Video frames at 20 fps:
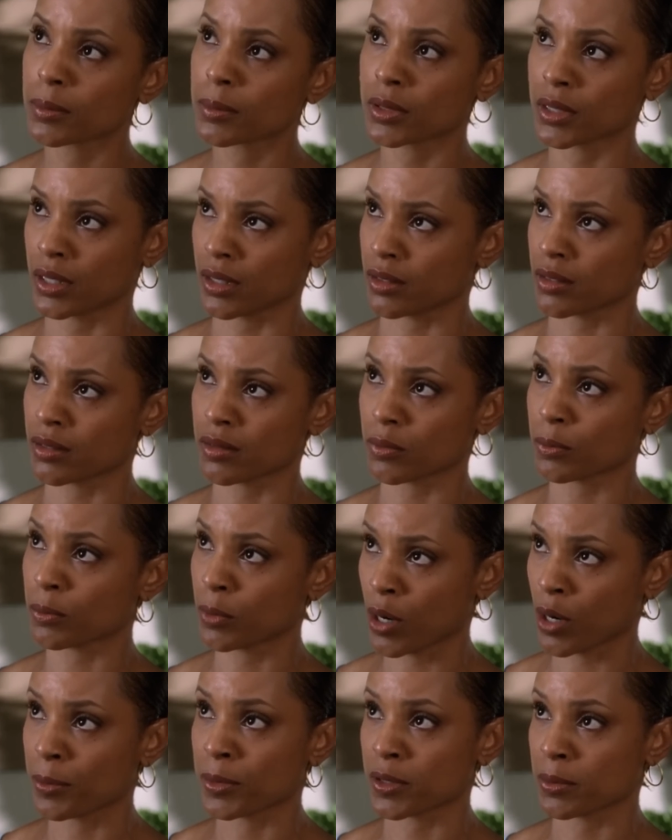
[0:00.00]
Please,
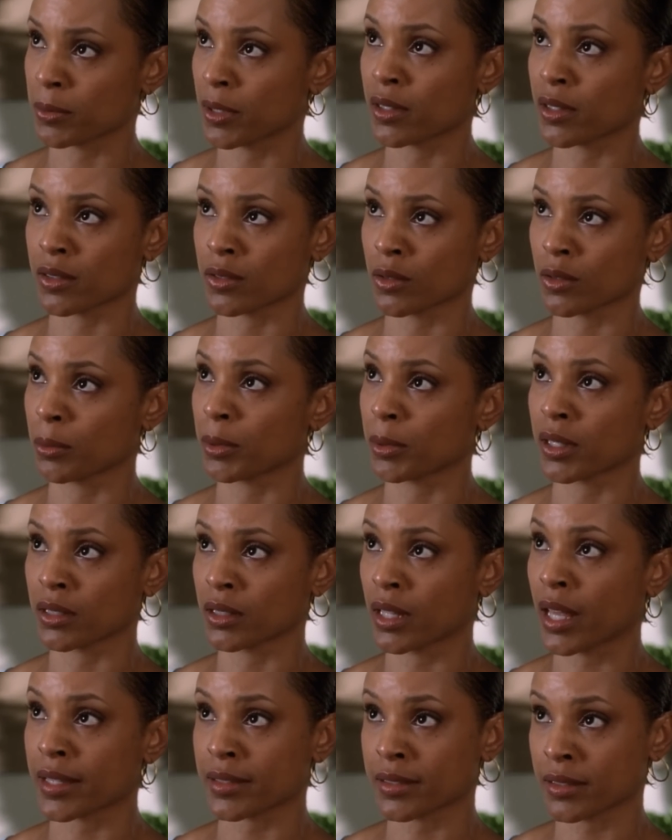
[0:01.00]
promise me this will be the
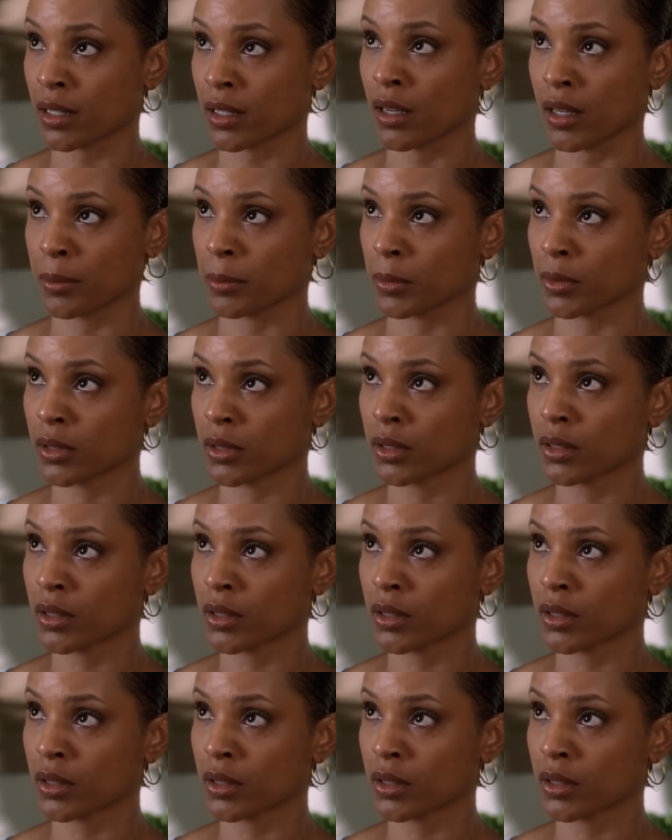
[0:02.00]
last time.